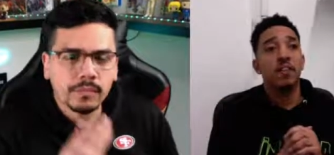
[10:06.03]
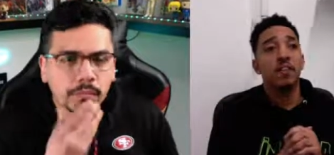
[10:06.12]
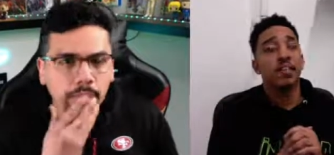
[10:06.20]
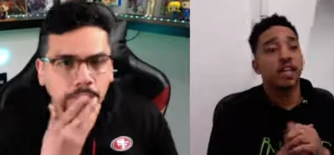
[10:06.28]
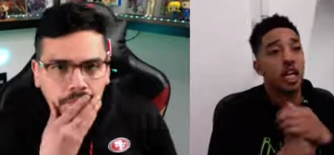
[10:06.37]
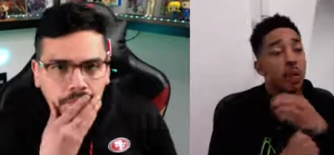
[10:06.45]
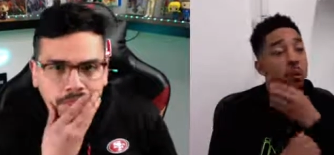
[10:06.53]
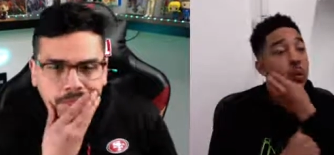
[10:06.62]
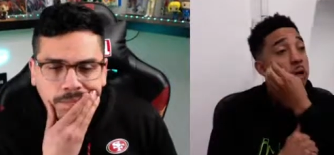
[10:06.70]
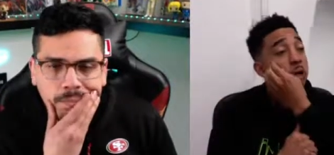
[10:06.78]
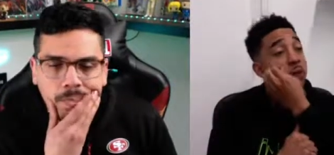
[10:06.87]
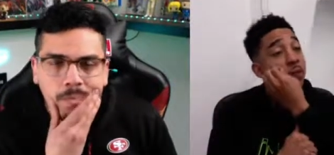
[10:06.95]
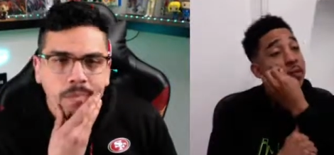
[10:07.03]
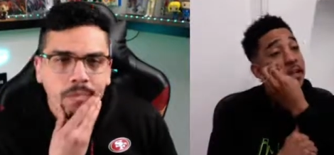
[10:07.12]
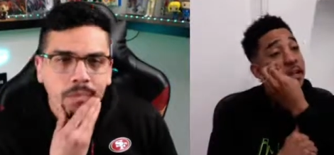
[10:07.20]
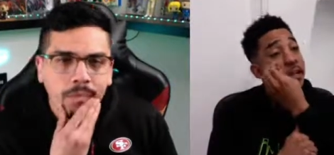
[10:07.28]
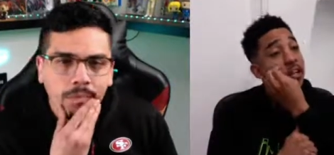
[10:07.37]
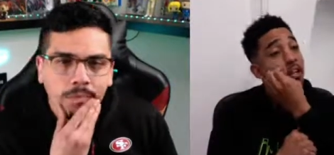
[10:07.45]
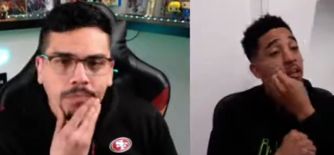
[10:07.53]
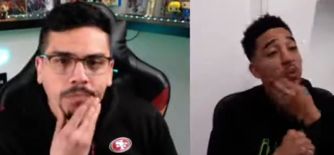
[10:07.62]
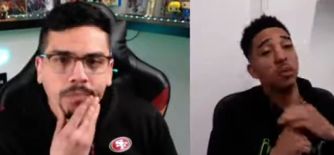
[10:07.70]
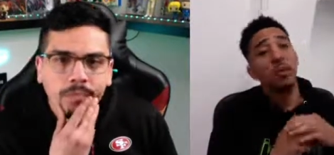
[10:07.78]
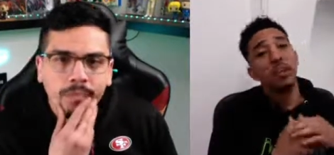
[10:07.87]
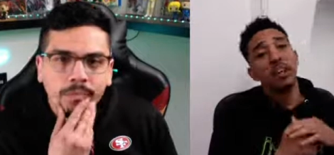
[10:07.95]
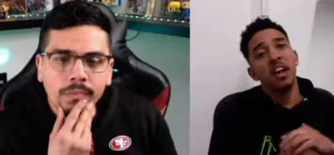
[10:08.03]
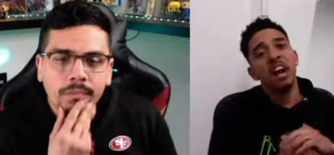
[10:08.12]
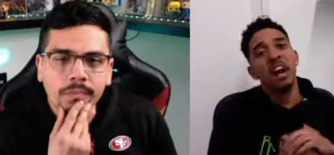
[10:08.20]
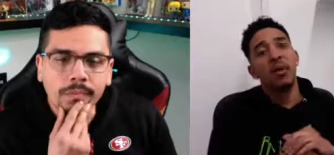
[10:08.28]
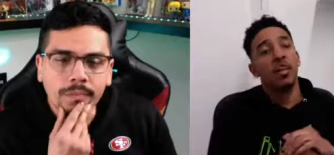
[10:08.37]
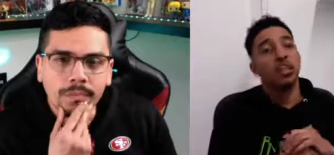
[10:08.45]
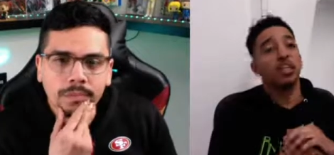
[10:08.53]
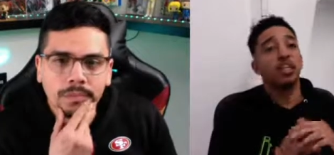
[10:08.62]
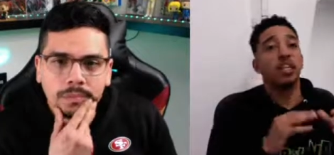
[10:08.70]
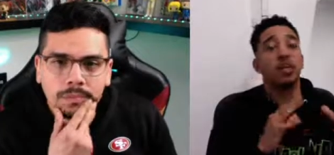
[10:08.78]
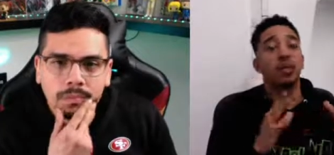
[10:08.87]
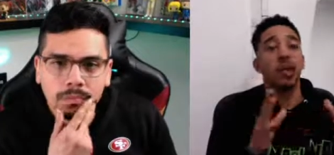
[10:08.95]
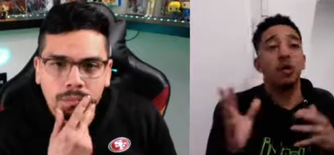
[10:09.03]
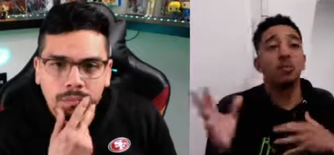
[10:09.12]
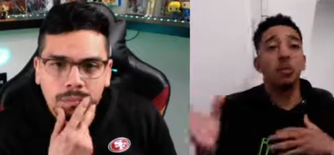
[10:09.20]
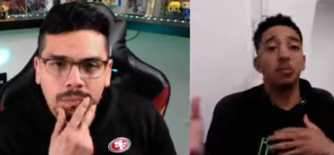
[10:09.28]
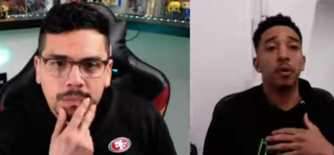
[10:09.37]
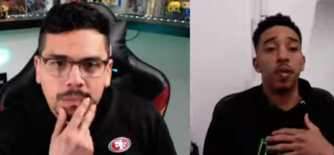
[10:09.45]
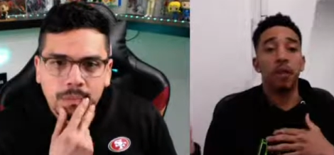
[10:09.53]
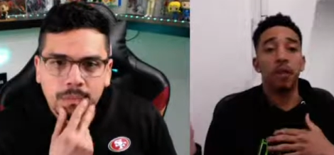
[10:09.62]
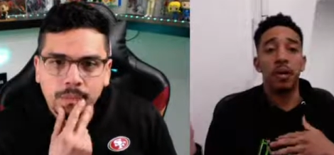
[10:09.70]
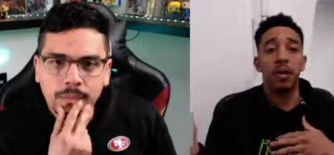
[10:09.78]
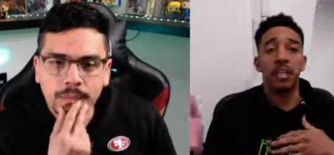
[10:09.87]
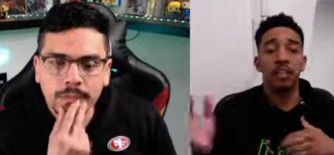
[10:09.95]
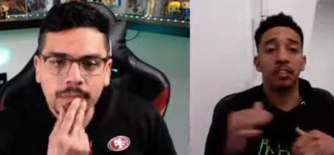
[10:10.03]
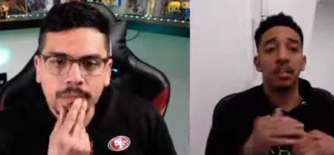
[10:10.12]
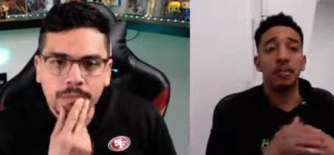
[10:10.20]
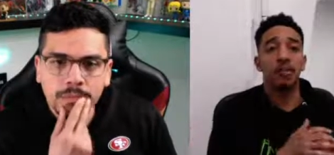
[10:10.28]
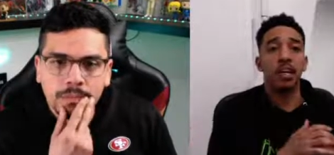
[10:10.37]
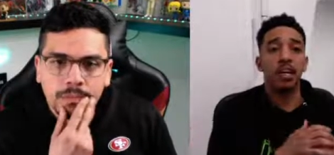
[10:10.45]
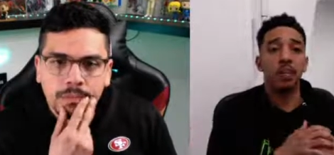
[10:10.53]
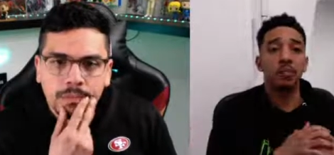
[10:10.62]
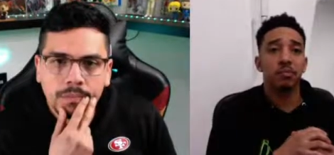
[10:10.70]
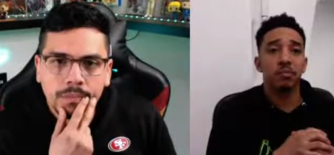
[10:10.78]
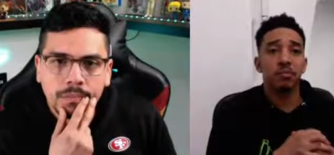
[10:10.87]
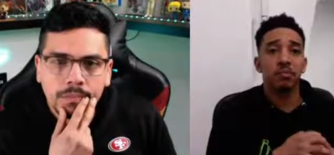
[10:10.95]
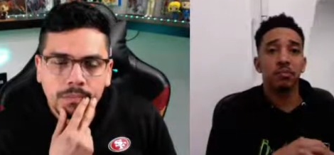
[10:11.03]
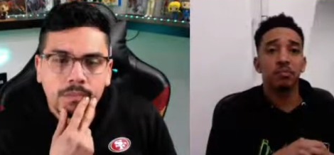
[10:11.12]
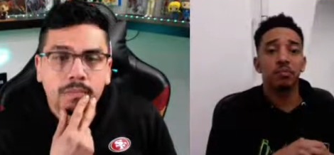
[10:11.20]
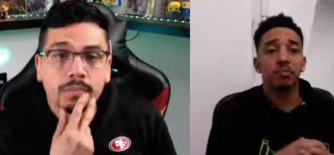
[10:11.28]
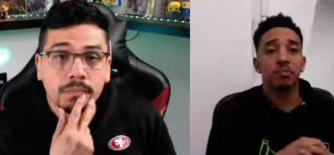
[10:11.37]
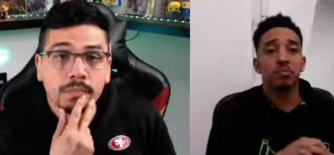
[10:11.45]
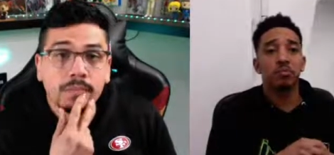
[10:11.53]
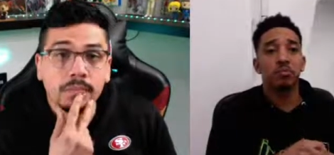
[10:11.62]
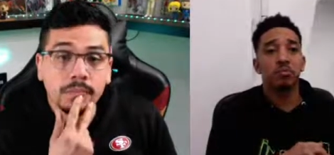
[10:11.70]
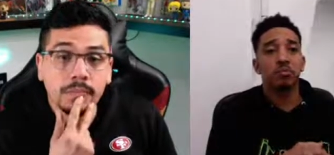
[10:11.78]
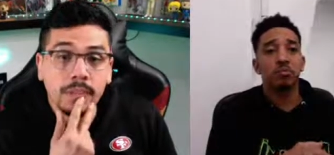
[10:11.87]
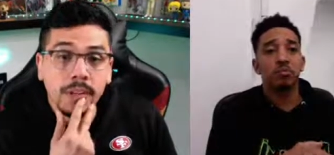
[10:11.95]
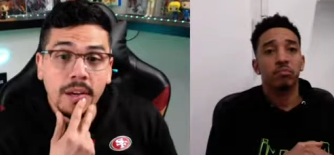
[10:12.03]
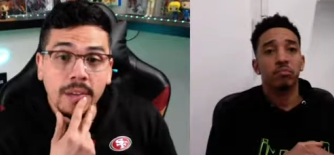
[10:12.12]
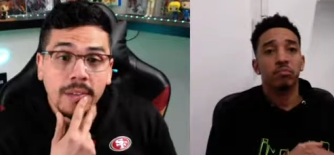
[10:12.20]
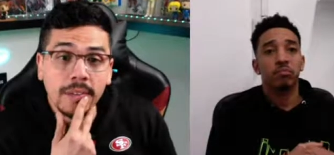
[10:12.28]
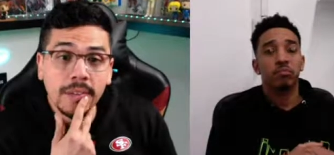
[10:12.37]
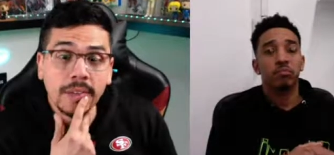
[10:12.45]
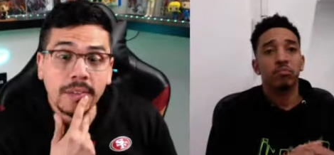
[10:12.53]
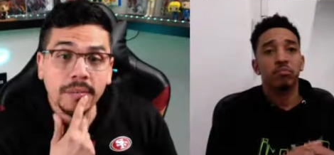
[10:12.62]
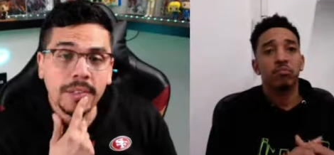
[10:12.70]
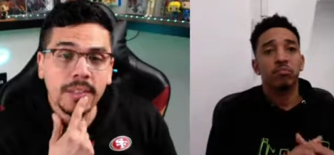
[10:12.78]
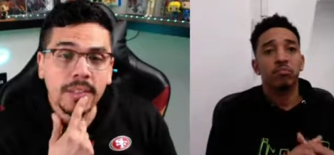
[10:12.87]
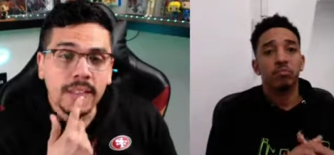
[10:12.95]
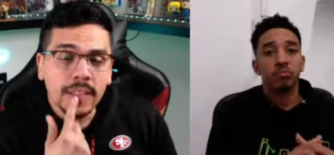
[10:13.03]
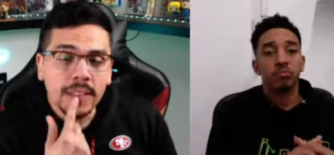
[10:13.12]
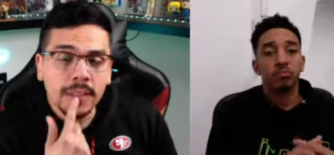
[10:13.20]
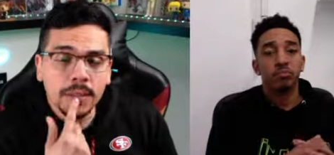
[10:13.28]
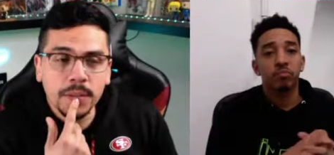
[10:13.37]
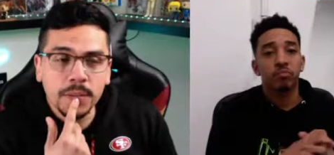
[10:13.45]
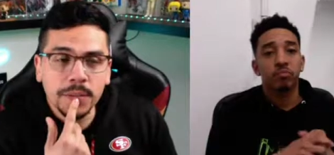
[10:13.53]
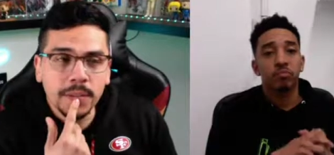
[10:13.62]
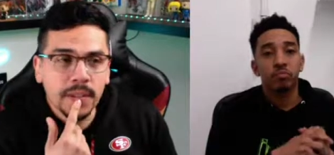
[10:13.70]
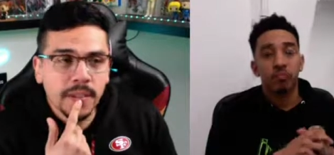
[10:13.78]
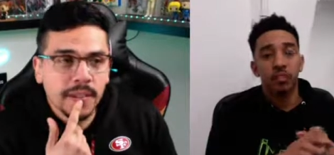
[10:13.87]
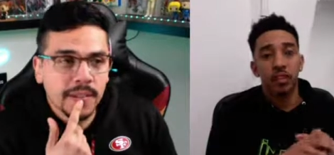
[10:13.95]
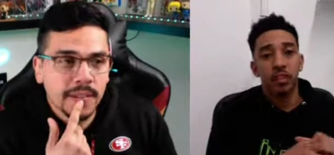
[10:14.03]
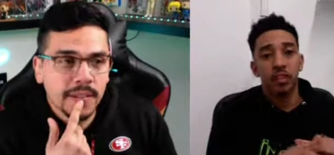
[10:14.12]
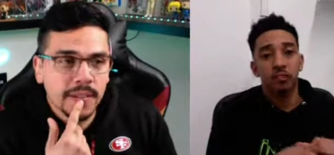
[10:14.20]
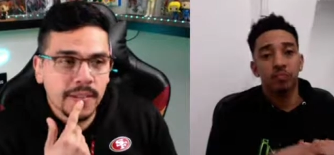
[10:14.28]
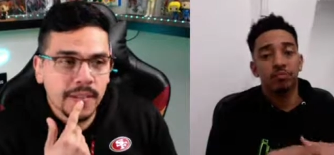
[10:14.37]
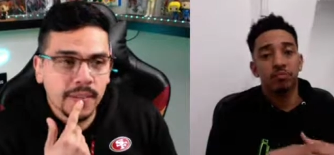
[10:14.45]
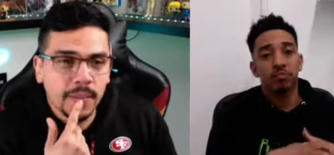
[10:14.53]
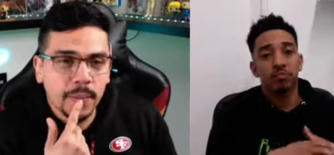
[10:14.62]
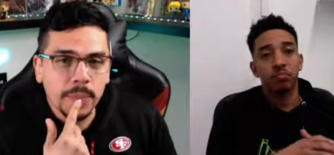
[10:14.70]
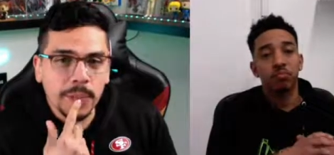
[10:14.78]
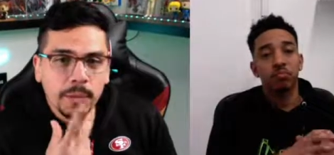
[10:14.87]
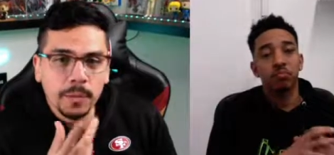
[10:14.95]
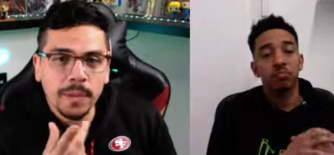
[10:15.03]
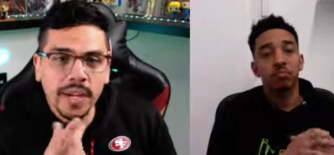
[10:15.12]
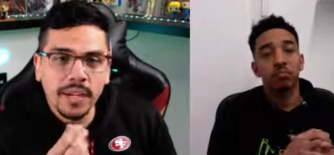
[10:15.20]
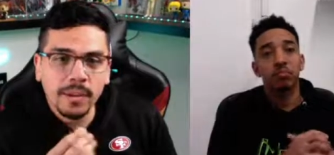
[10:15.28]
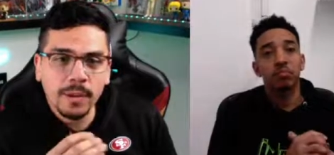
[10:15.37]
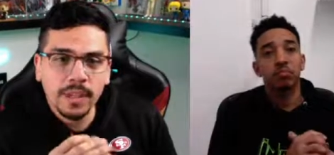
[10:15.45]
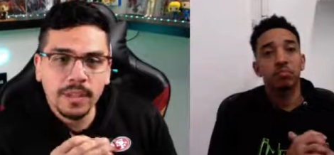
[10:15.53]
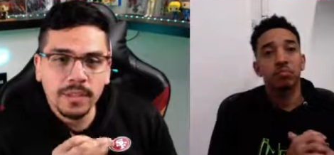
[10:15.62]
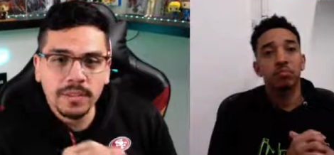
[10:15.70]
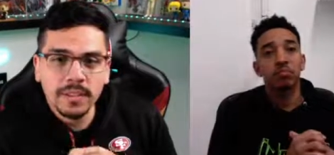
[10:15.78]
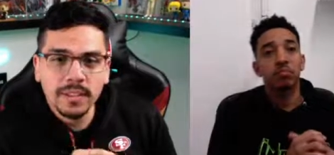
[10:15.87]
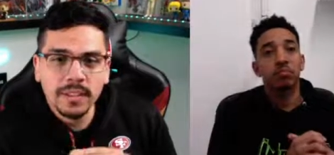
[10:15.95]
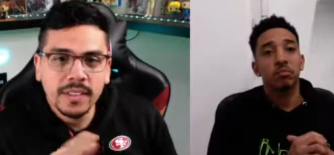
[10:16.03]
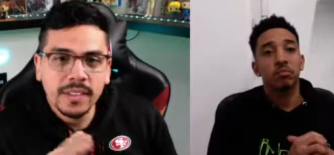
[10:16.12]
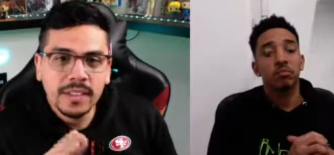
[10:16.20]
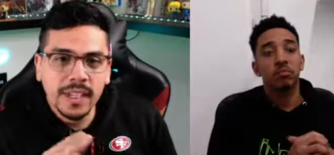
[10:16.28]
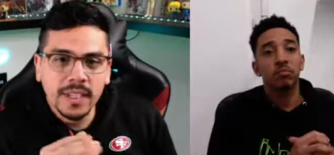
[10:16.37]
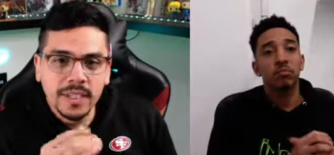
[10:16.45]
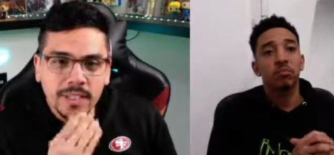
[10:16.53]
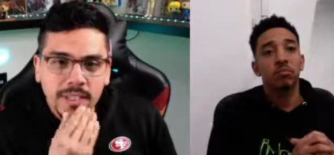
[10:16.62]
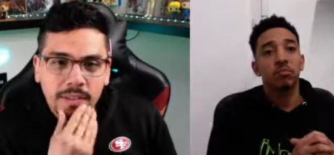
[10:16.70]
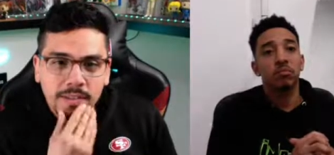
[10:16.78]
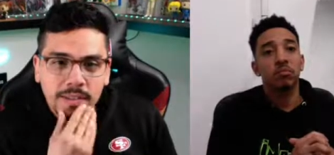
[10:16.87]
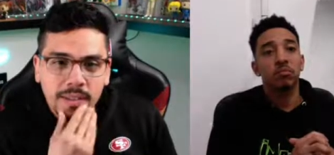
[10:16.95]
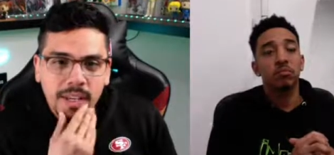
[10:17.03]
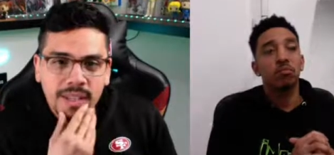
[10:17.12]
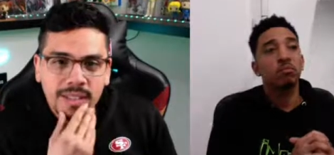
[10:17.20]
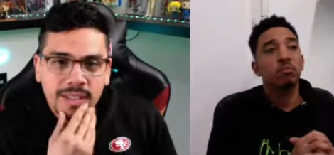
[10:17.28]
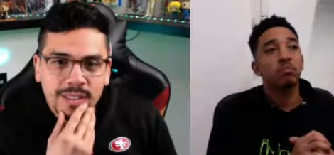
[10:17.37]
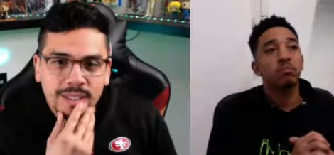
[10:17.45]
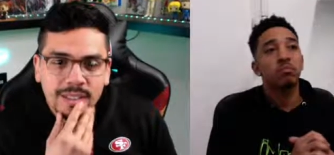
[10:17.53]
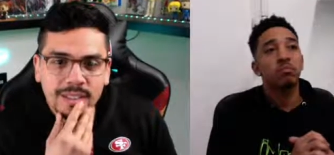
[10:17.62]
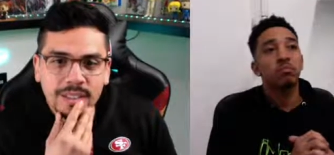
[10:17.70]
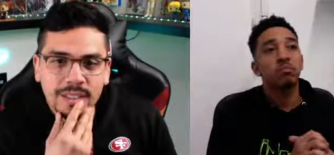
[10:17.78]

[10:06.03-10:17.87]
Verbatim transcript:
Speaker 1: everything I promote, everything I do, I wanted to somehow promote Impound at the same time.
Speaker 2: Yeah, definitely. So you feel like yeah. um, your background kind of has given has has